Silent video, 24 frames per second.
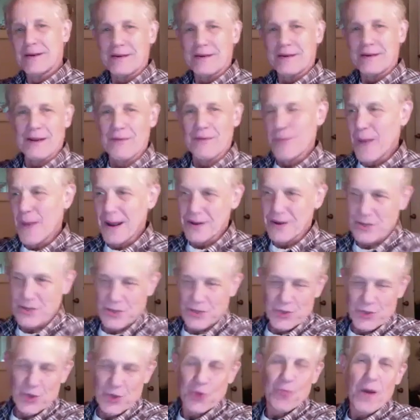never mind
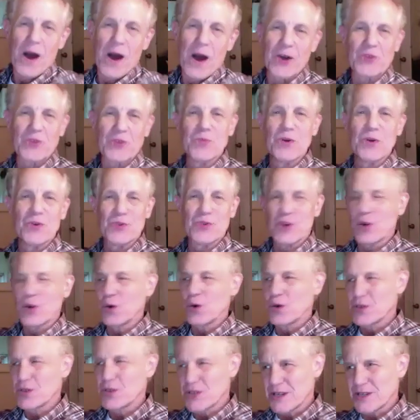just jukebox musicals.